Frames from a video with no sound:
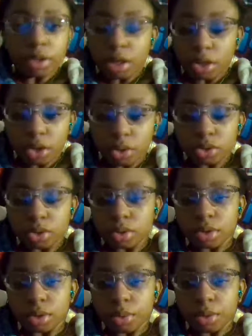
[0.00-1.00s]
tell you the truth
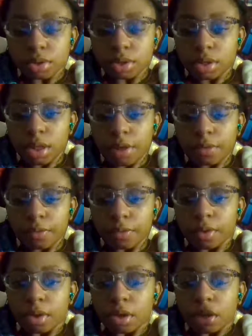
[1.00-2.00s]
in the rest of their life.
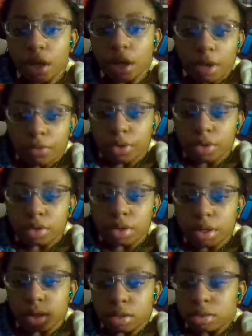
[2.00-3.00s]
Ever.
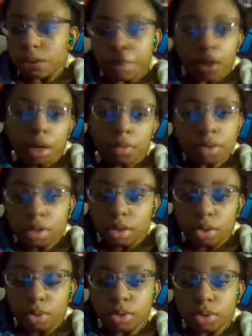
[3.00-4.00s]
Like they may never tell
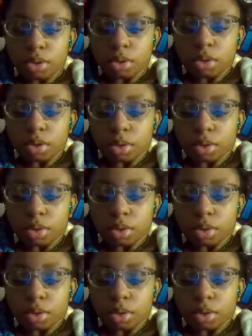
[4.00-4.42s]
you the truth.